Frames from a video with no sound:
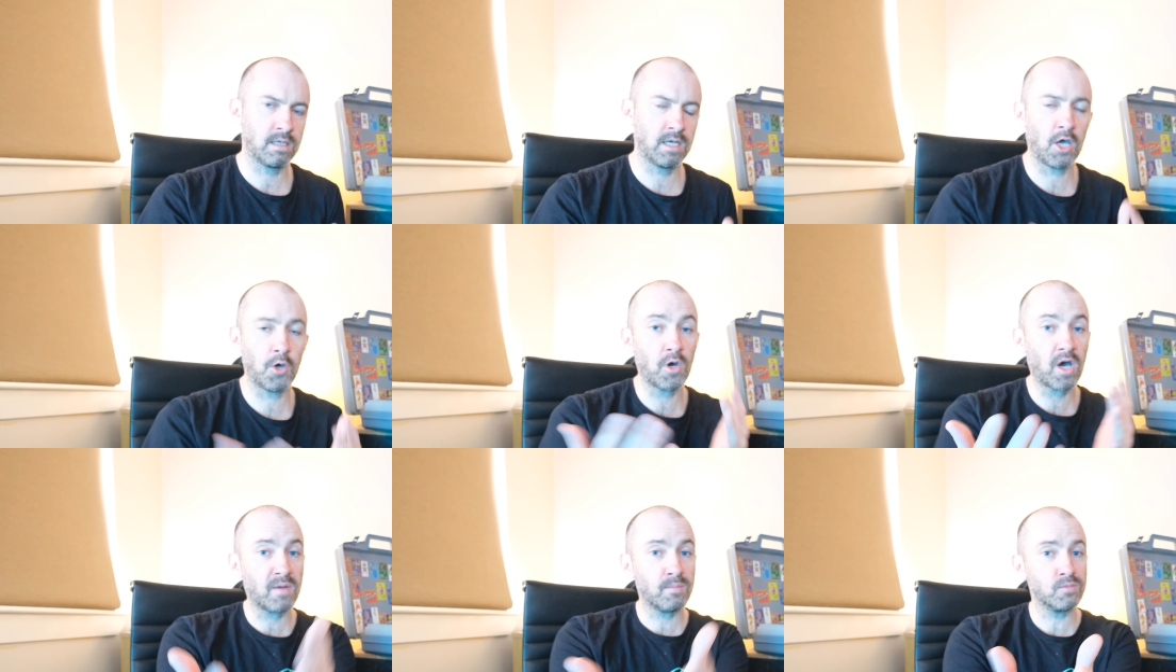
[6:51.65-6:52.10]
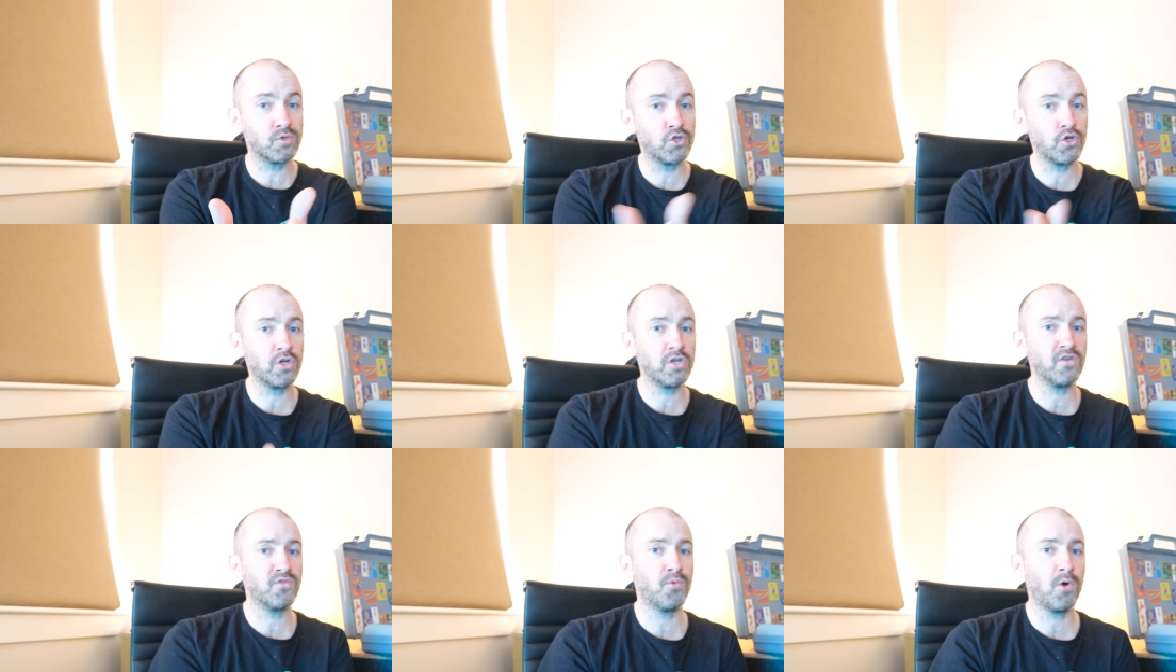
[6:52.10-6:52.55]
Now, I'm
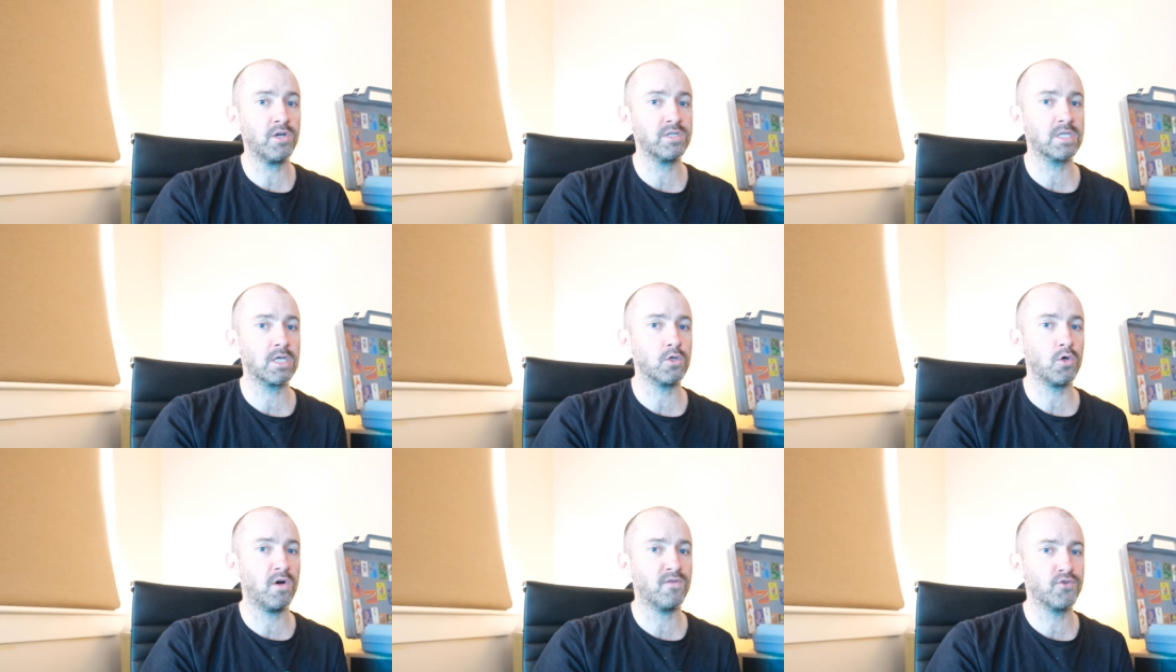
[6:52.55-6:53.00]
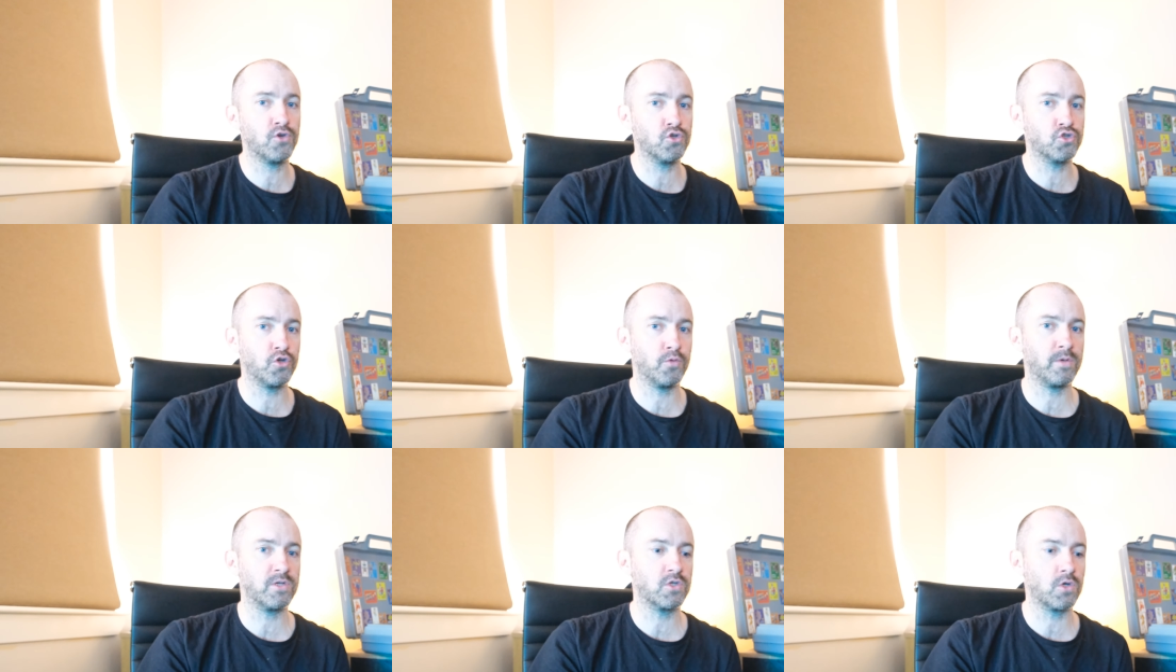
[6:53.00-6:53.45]
sure you've watched a lot of
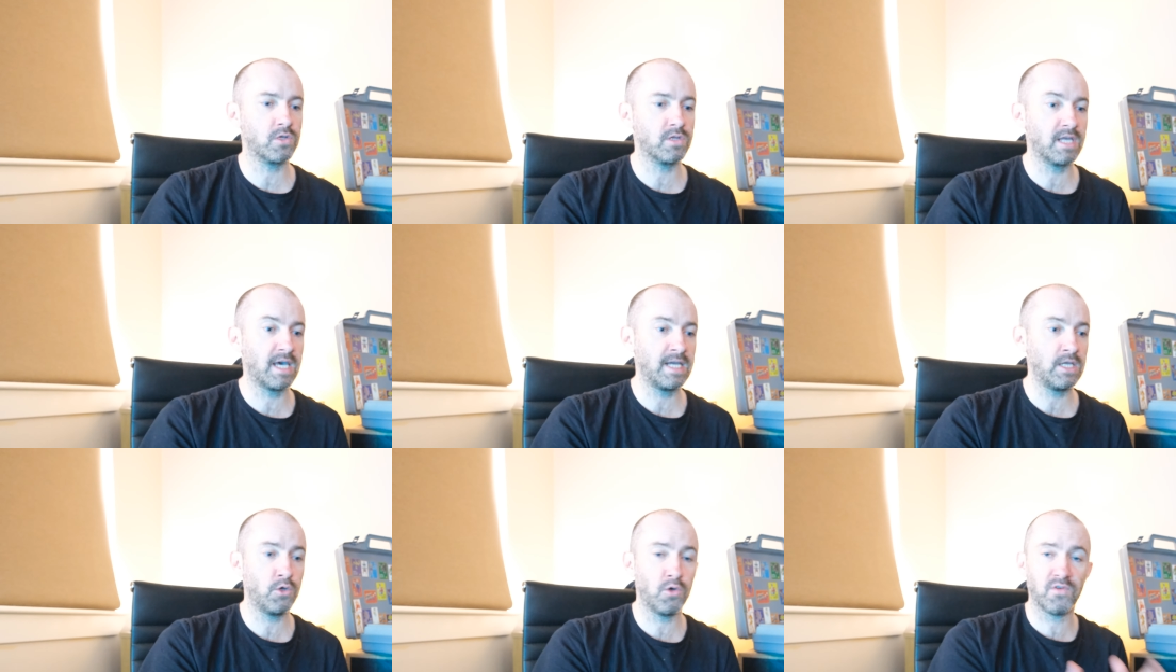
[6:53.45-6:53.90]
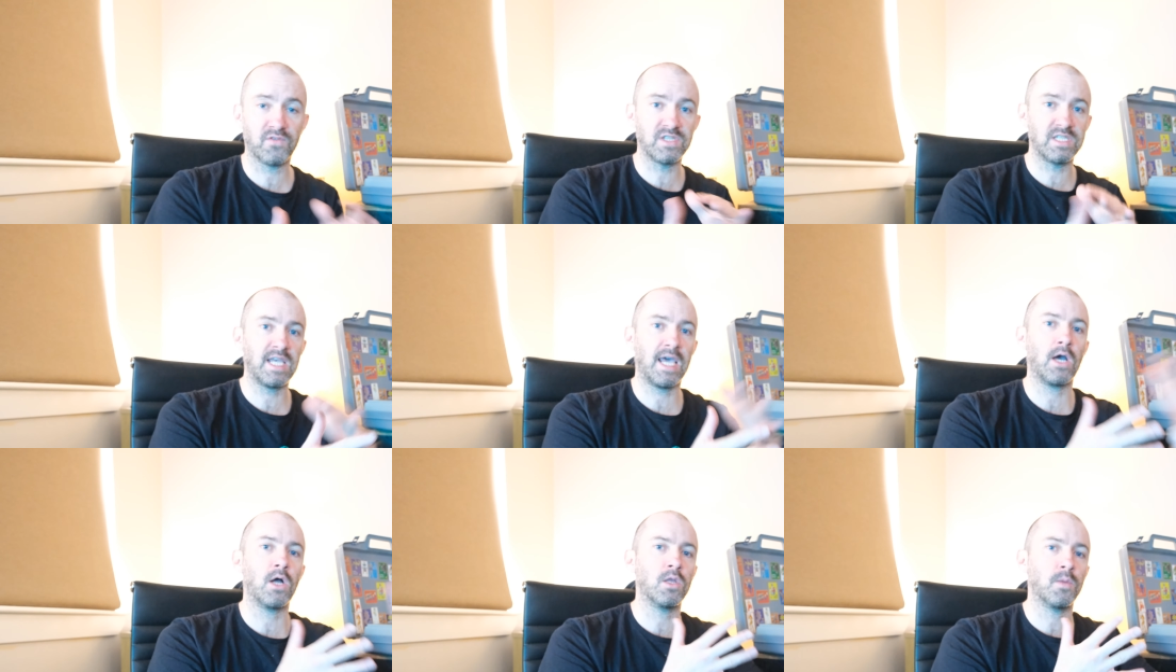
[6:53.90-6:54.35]
YouTubers online who have
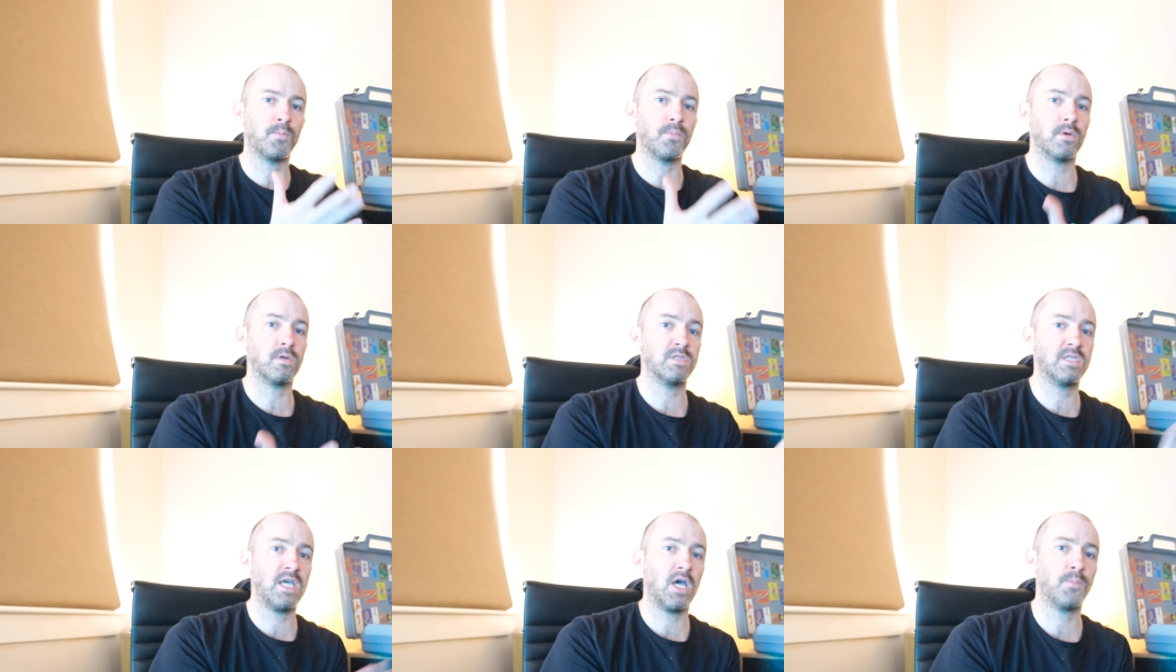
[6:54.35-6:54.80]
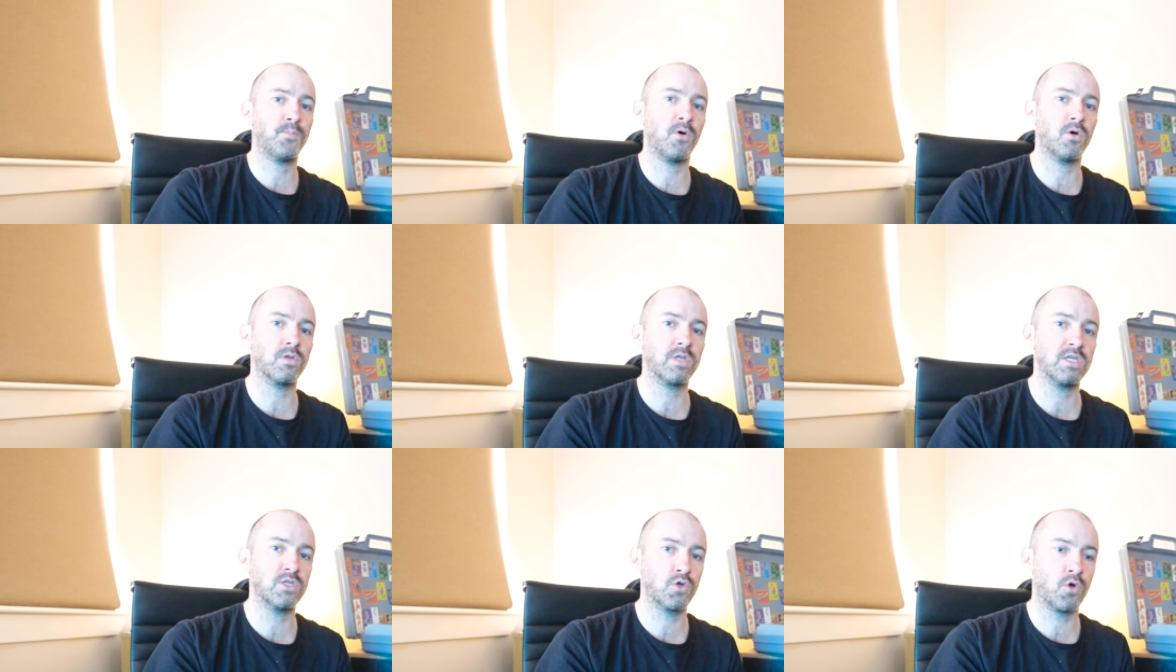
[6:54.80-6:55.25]
set up
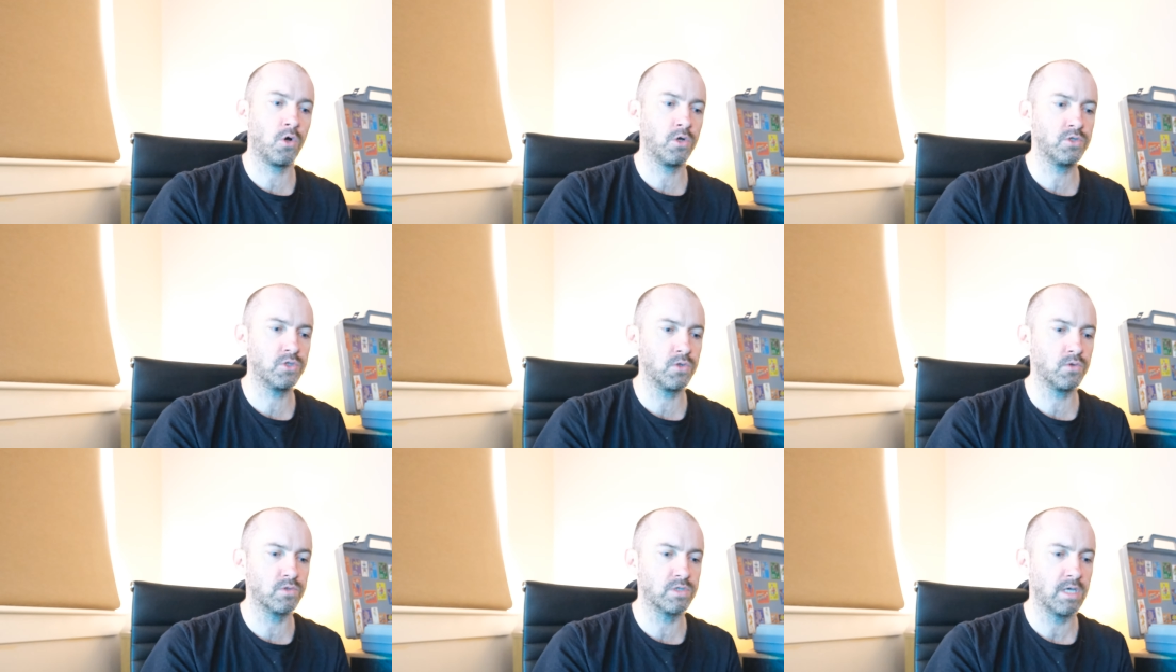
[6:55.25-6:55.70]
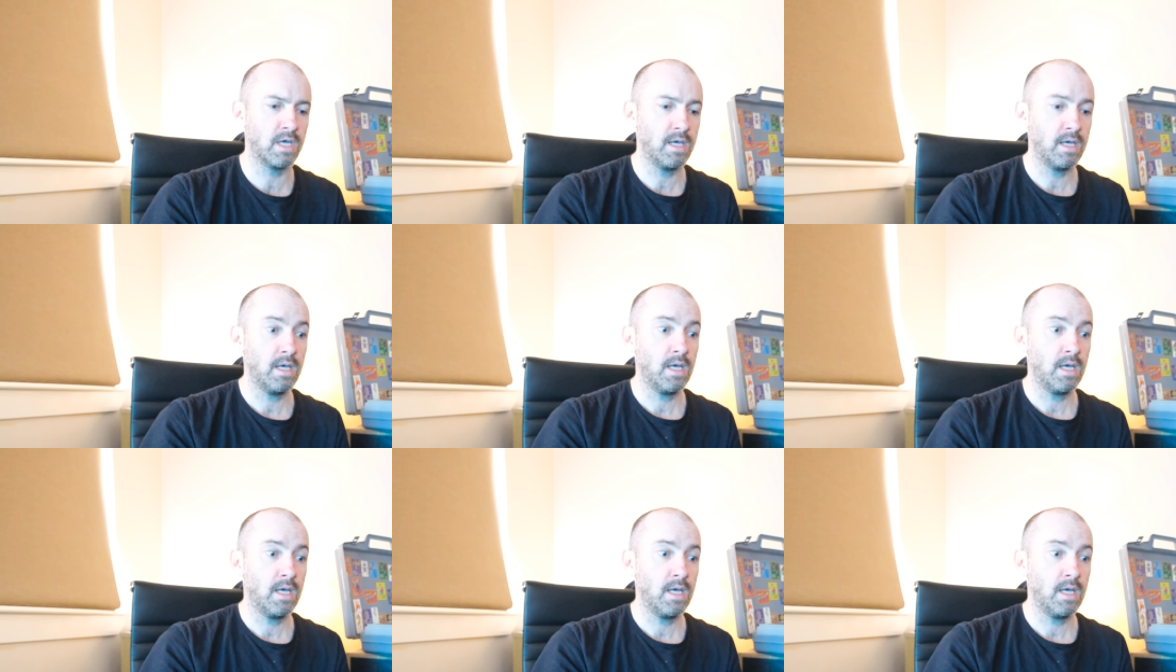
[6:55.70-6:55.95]
all these consoles,